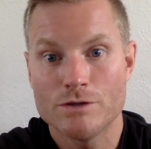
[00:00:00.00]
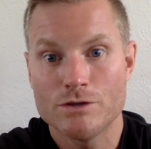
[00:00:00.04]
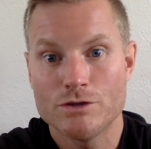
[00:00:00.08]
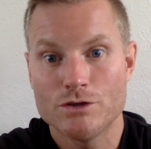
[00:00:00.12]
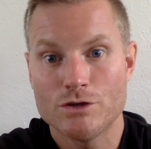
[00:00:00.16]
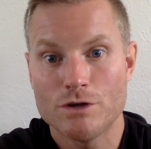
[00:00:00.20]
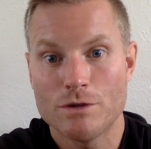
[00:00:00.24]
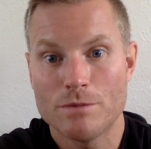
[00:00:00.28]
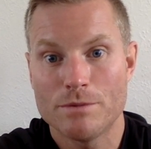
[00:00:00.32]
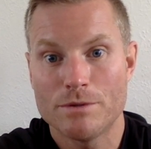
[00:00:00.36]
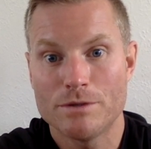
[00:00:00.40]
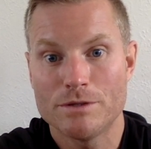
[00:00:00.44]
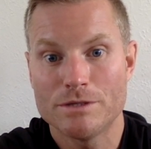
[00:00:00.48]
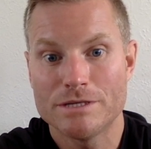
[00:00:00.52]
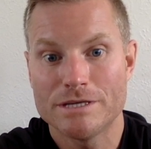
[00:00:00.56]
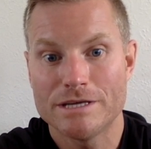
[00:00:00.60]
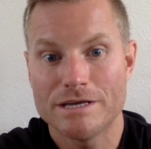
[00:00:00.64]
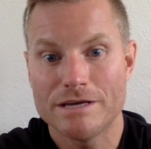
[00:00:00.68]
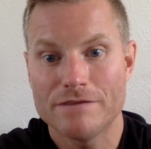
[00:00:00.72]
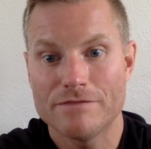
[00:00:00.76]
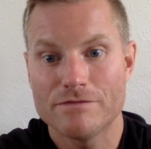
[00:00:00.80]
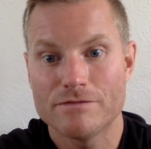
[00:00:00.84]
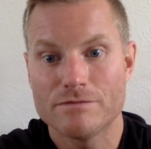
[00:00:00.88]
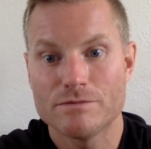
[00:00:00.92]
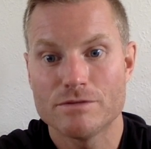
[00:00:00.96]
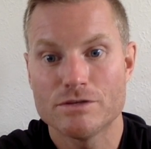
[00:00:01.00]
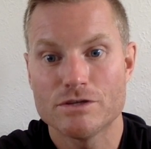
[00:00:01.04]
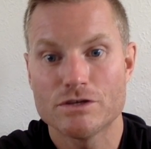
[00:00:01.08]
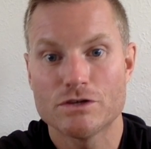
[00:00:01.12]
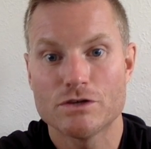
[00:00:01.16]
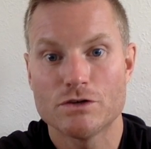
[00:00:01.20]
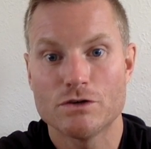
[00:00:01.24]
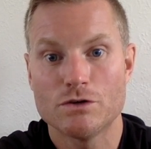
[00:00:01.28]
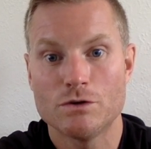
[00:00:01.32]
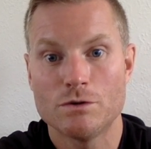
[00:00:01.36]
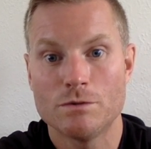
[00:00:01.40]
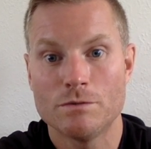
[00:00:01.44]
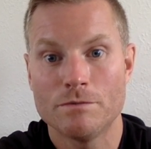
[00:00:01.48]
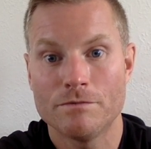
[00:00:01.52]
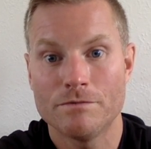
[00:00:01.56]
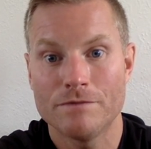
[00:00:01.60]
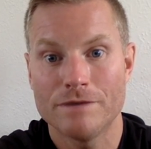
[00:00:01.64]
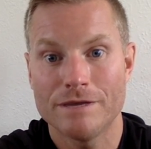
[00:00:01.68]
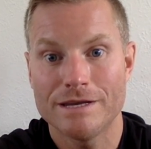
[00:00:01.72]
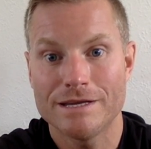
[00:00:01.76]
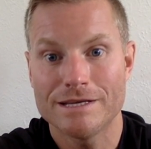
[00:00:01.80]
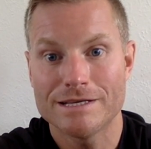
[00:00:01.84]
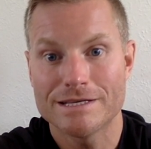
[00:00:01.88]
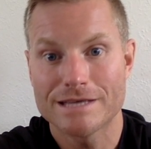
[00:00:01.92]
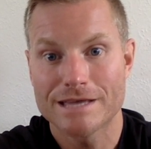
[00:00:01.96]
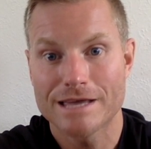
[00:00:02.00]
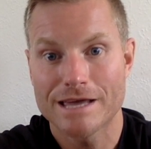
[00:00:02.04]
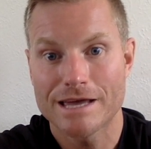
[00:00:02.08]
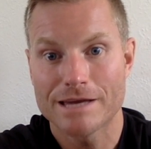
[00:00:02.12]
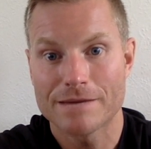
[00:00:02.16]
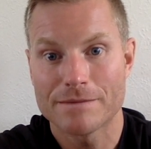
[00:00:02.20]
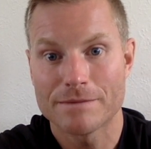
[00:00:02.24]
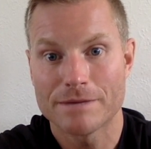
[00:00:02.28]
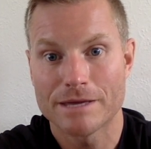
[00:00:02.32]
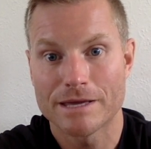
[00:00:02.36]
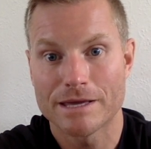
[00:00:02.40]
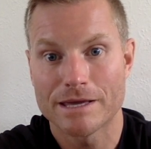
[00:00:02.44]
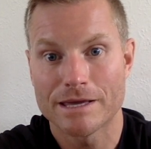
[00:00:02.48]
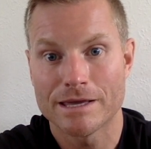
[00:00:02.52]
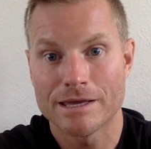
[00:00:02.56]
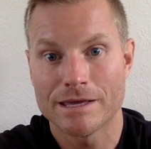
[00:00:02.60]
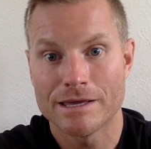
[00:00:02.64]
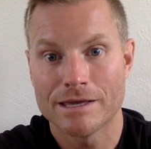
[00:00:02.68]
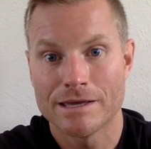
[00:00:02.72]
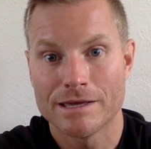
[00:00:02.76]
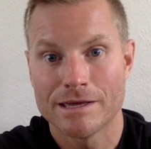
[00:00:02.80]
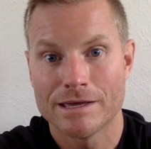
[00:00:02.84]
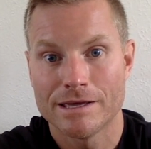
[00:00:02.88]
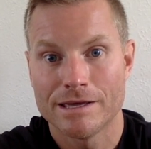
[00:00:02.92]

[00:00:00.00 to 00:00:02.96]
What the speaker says: John Bond here from Storm Fitness Academy.